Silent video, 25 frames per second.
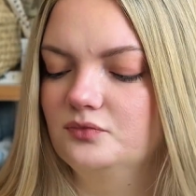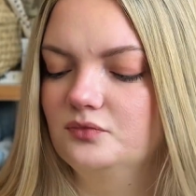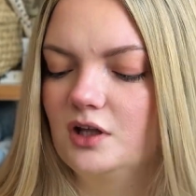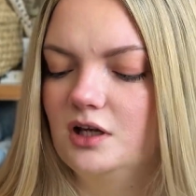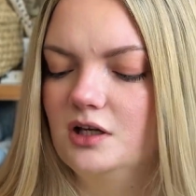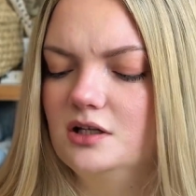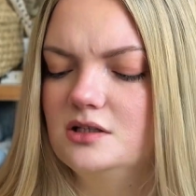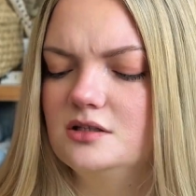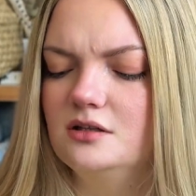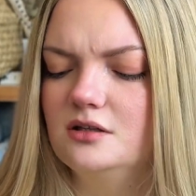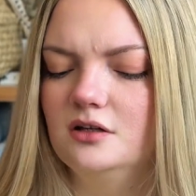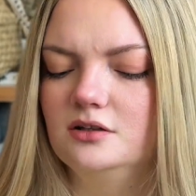
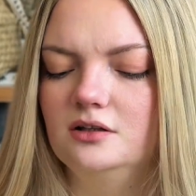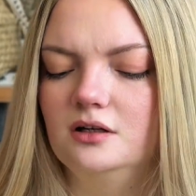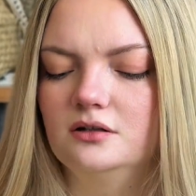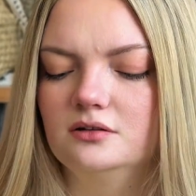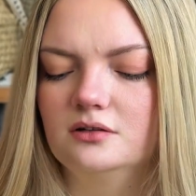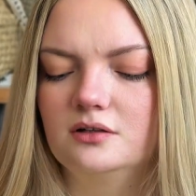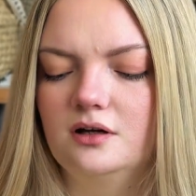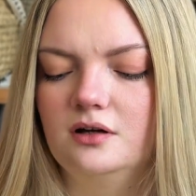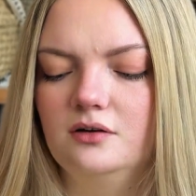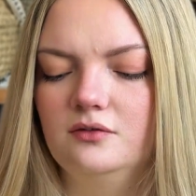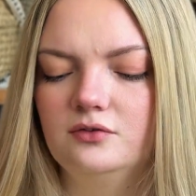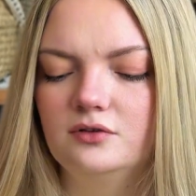It's not
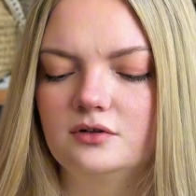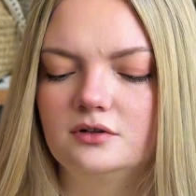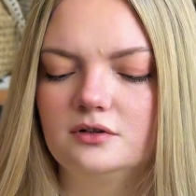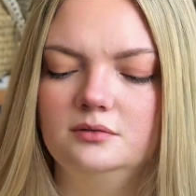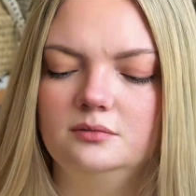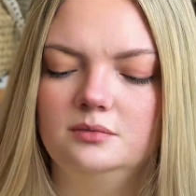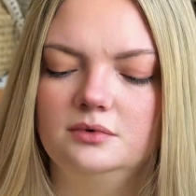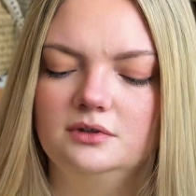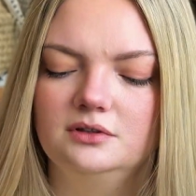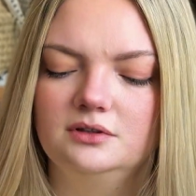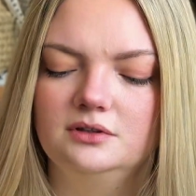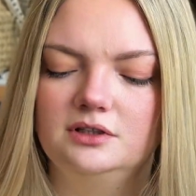
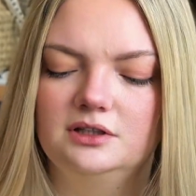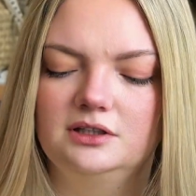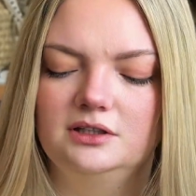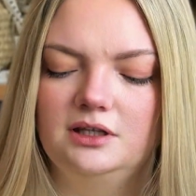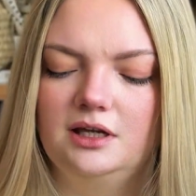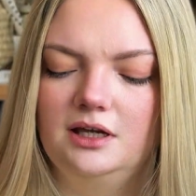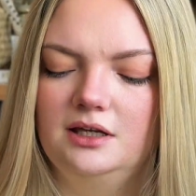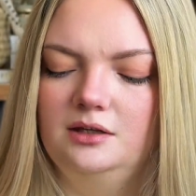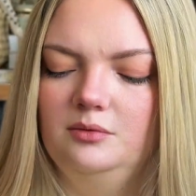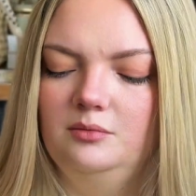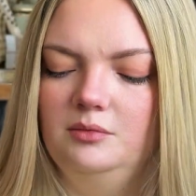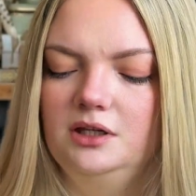uncomfortable in
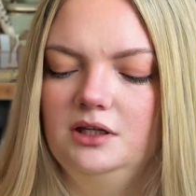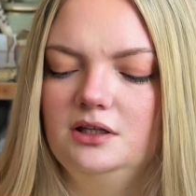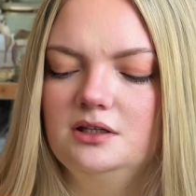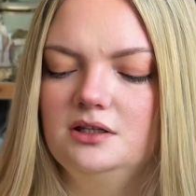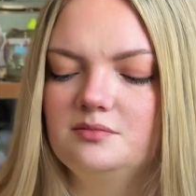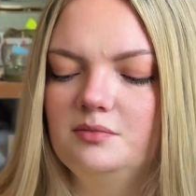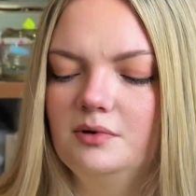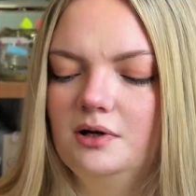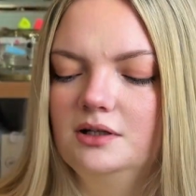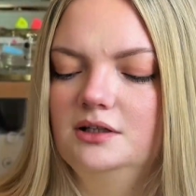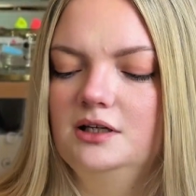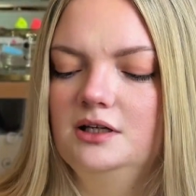any means,
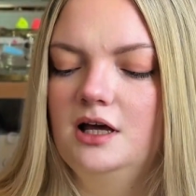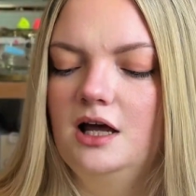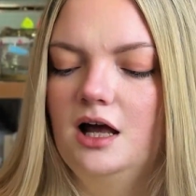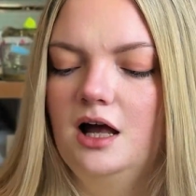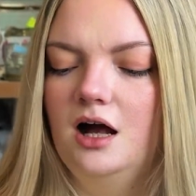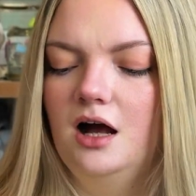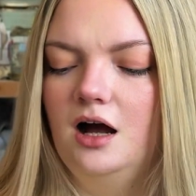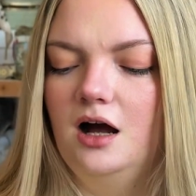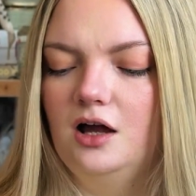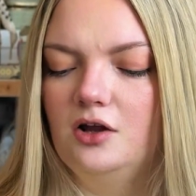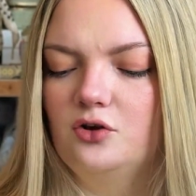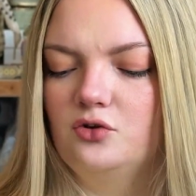but
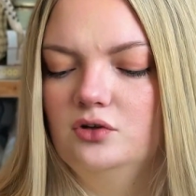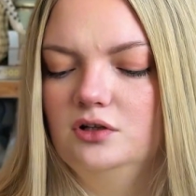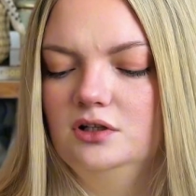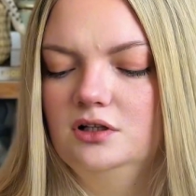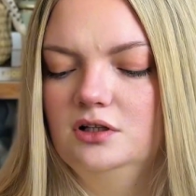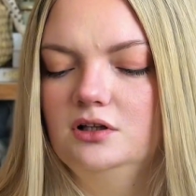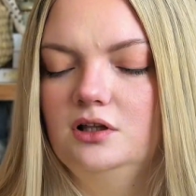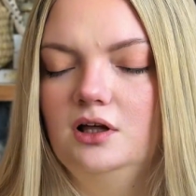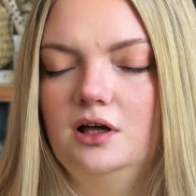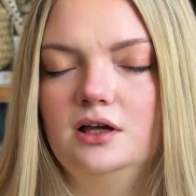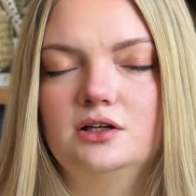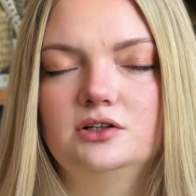I really
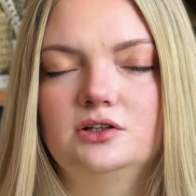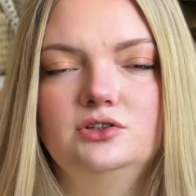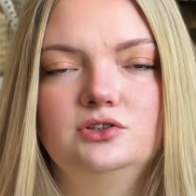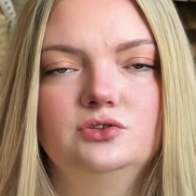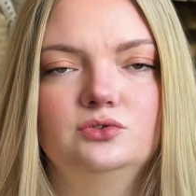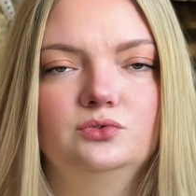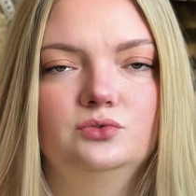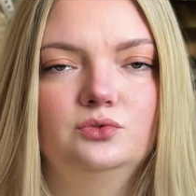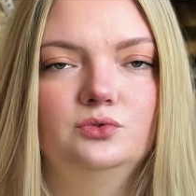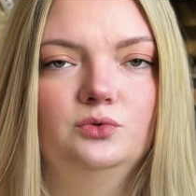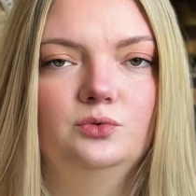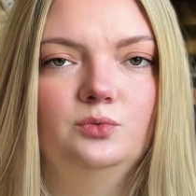like
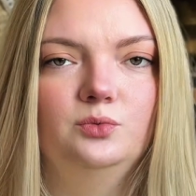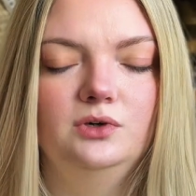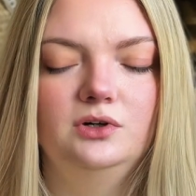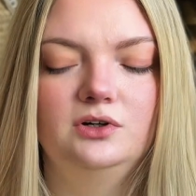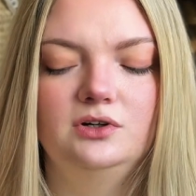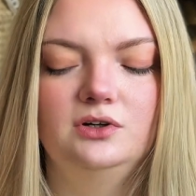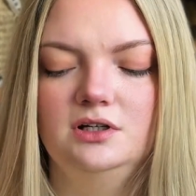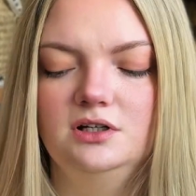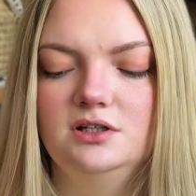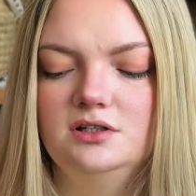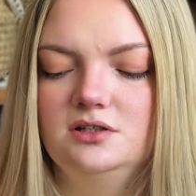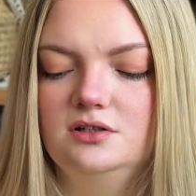to wear
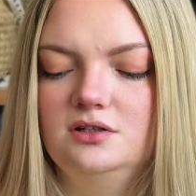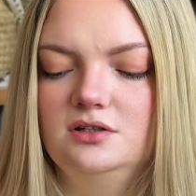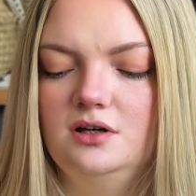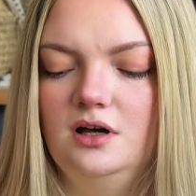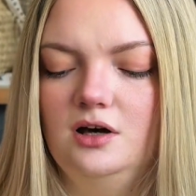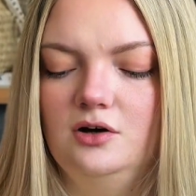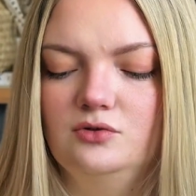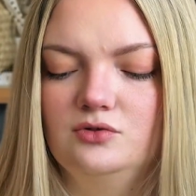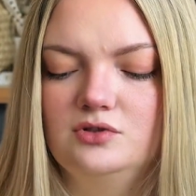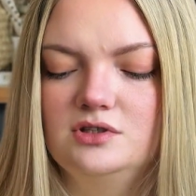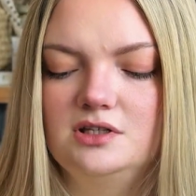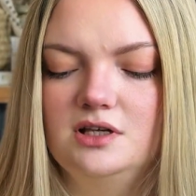it
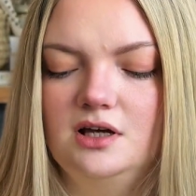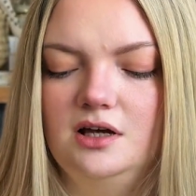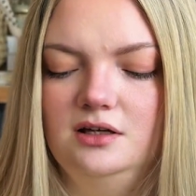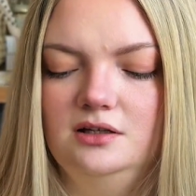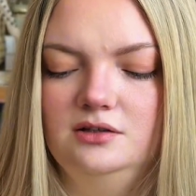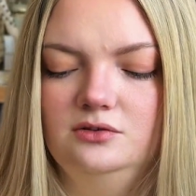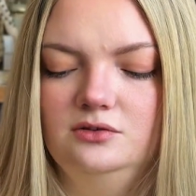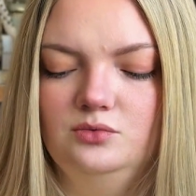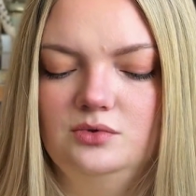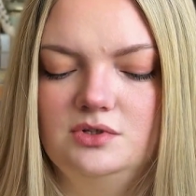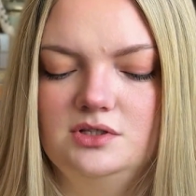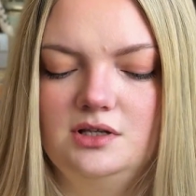
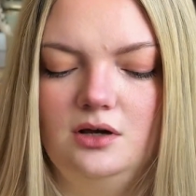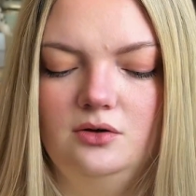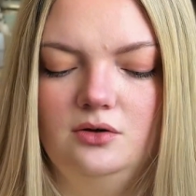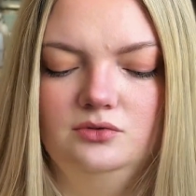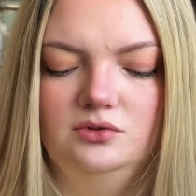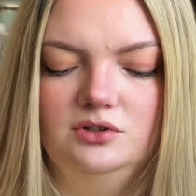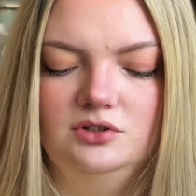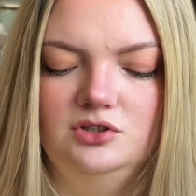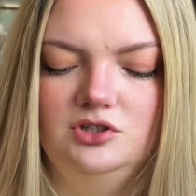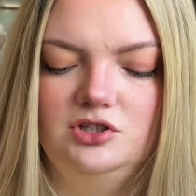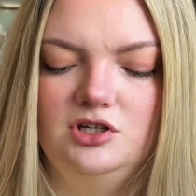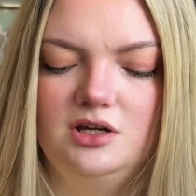outside without
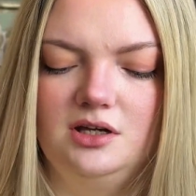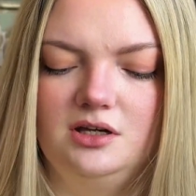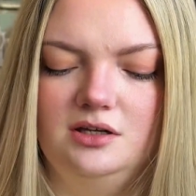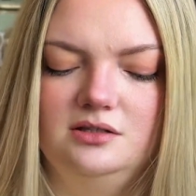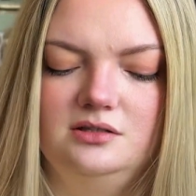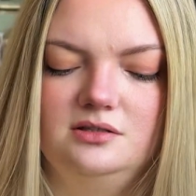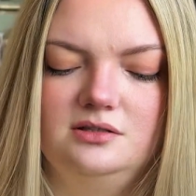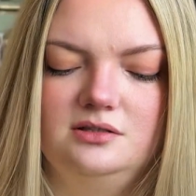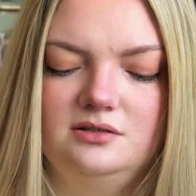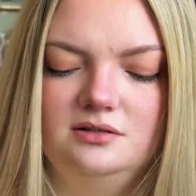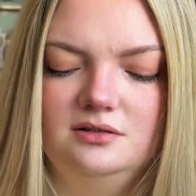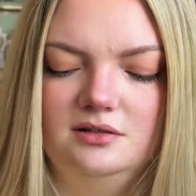the
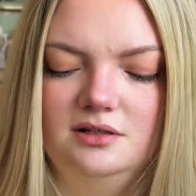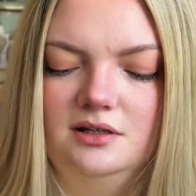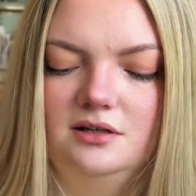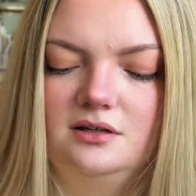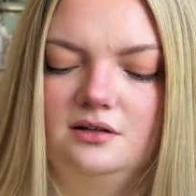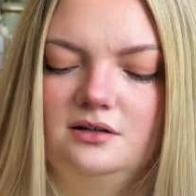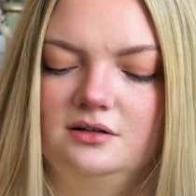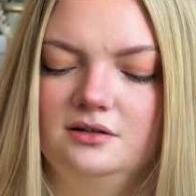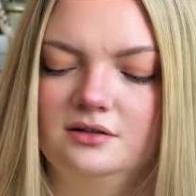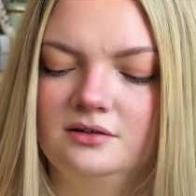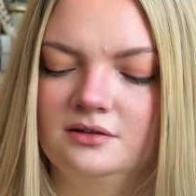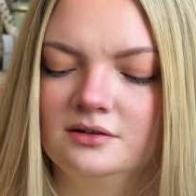jackets, like
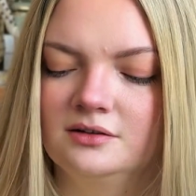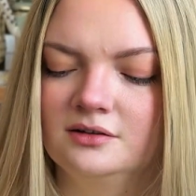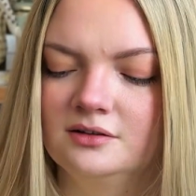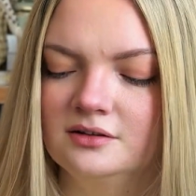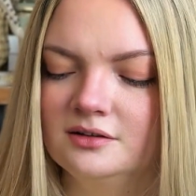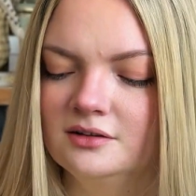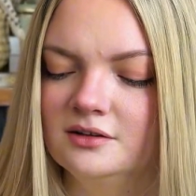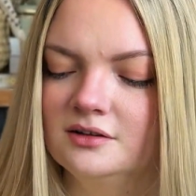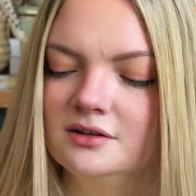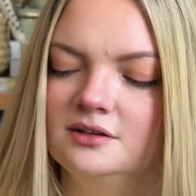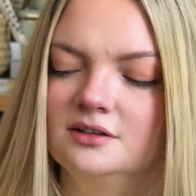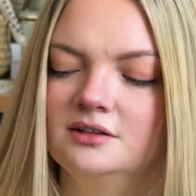
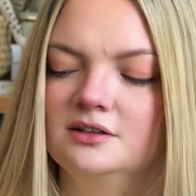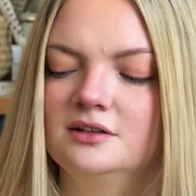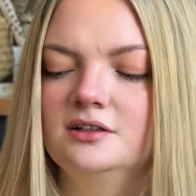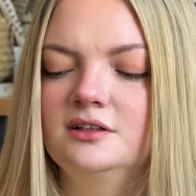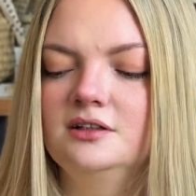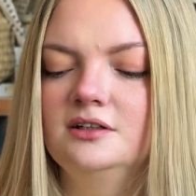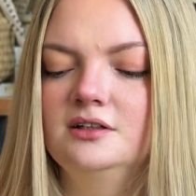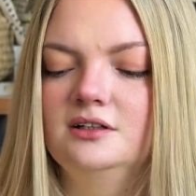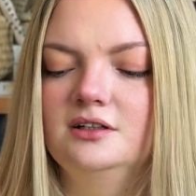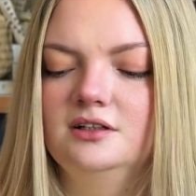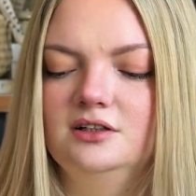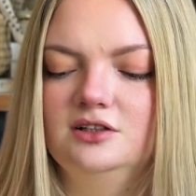
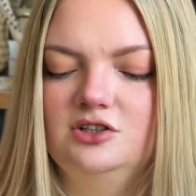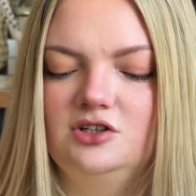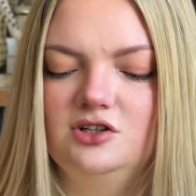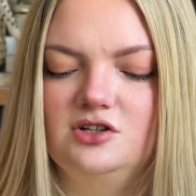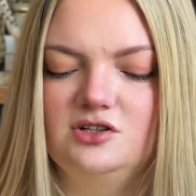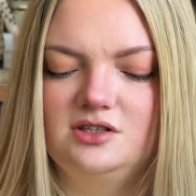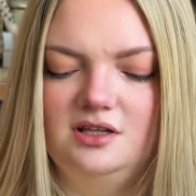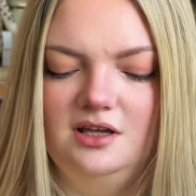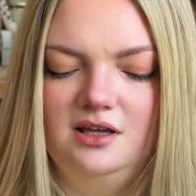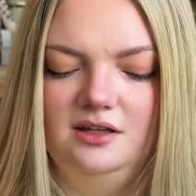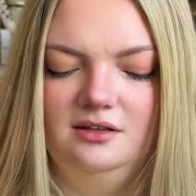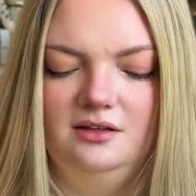
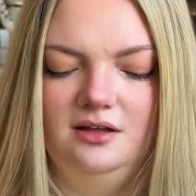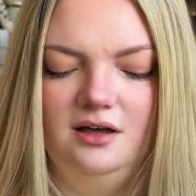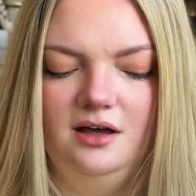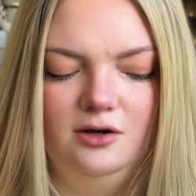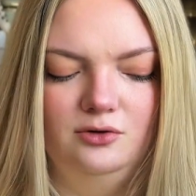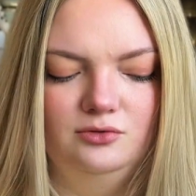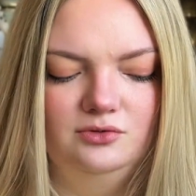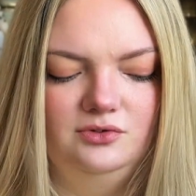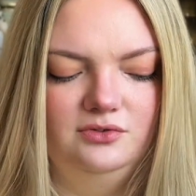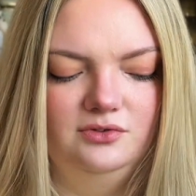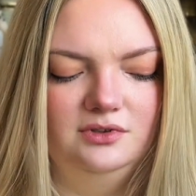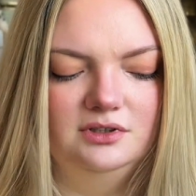just an
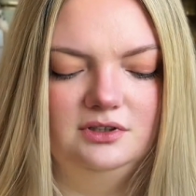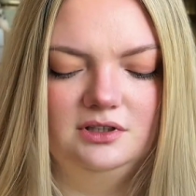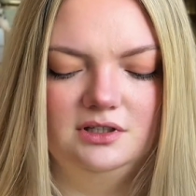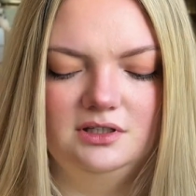outfit.